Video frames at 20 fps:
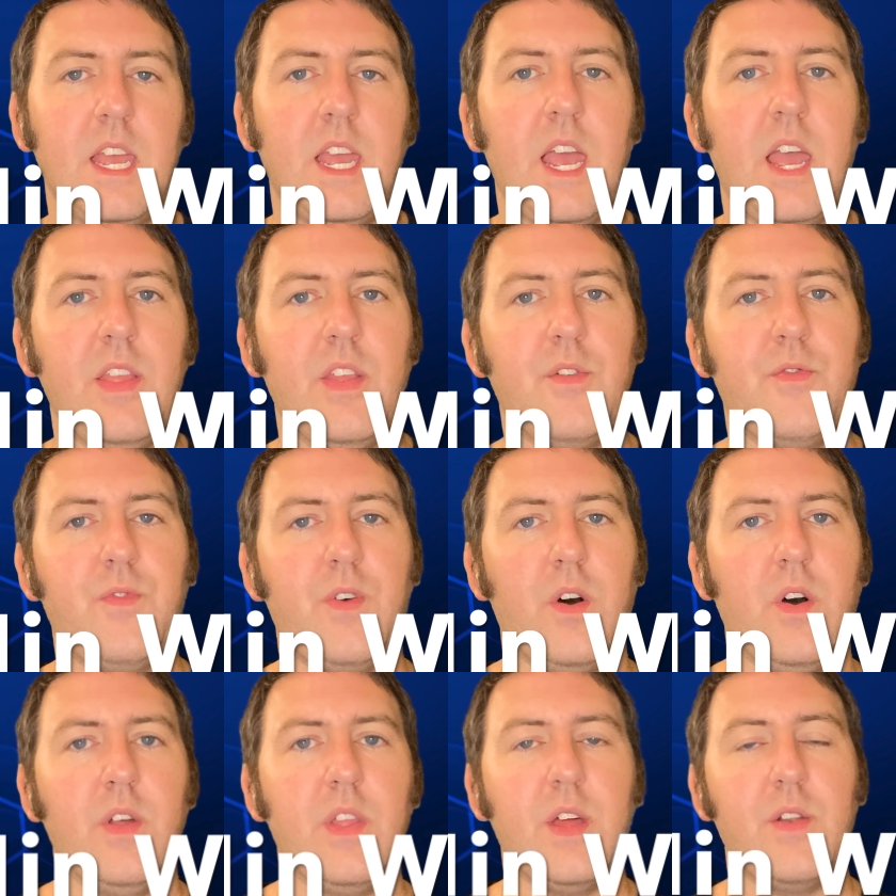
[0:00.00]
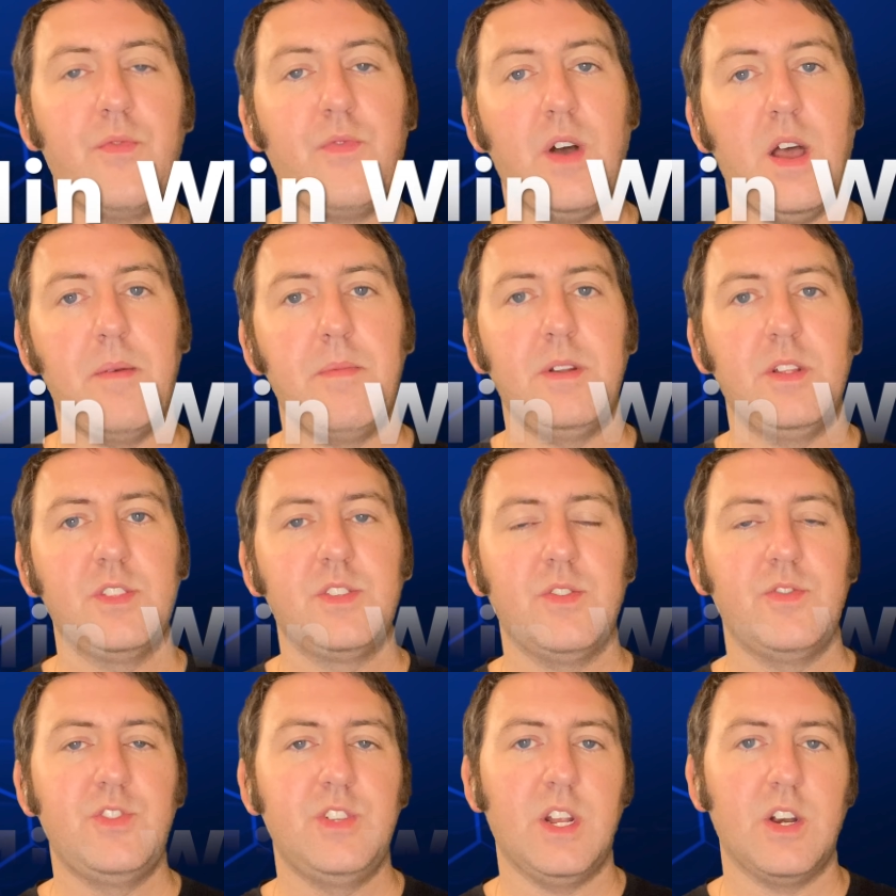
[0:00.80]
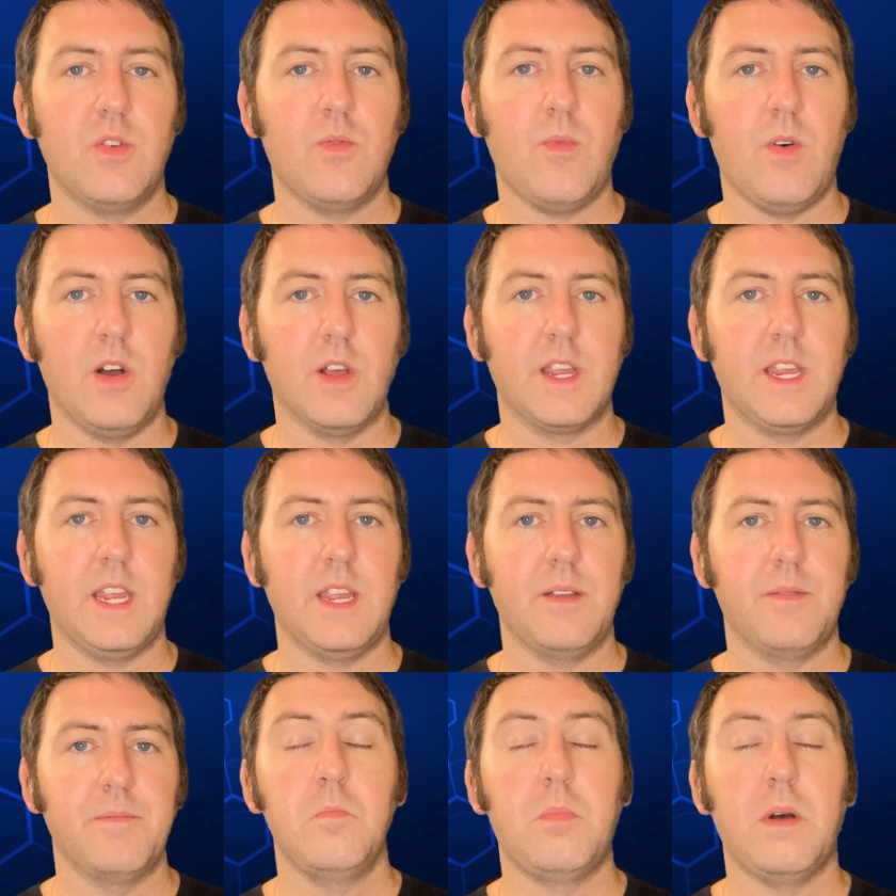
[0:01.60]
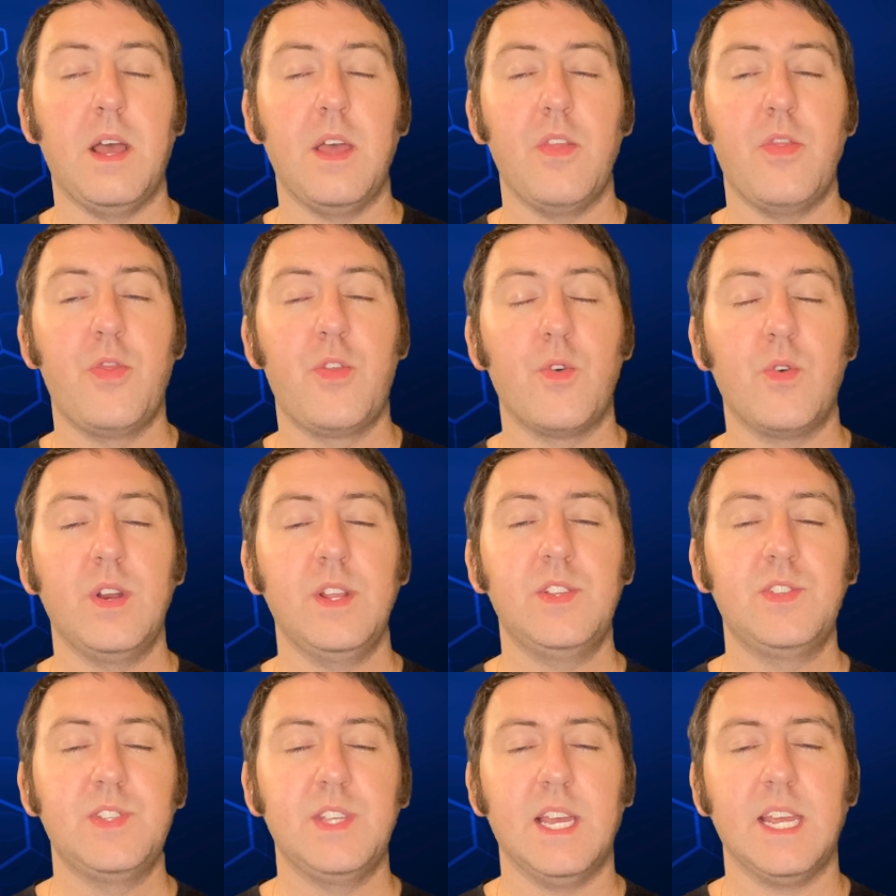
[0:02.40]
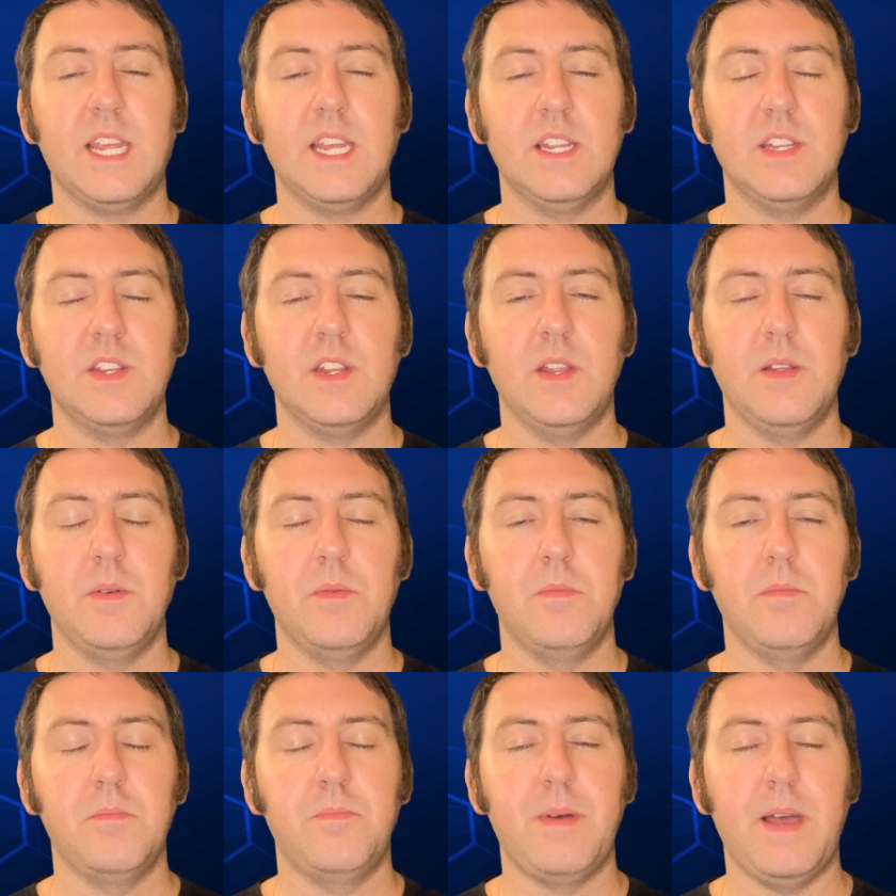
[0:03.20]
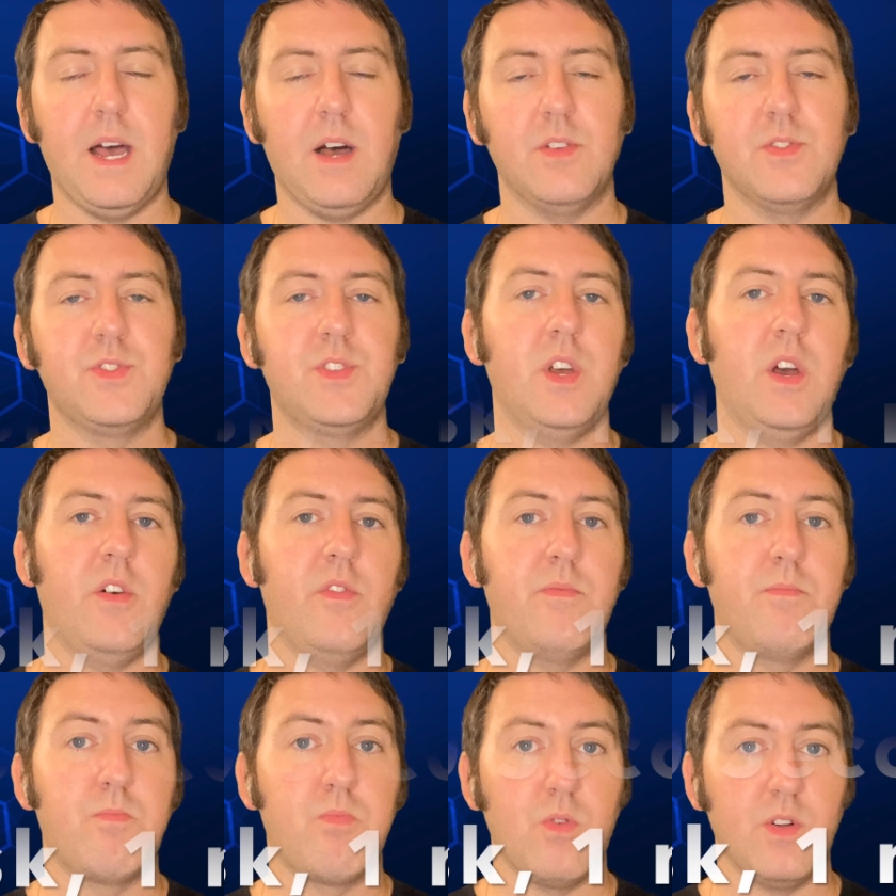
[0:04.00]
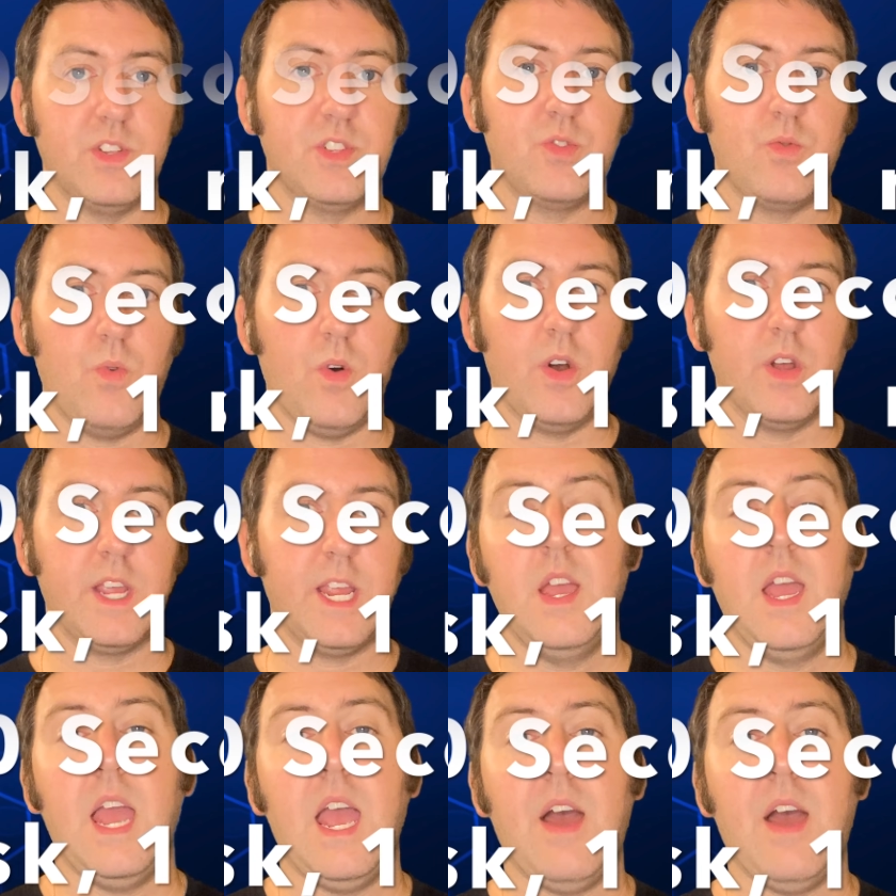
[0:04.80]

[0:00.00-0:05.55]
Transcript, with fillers: and then follow that five minutes of gentle walking by 30 second bouts of brisk walking.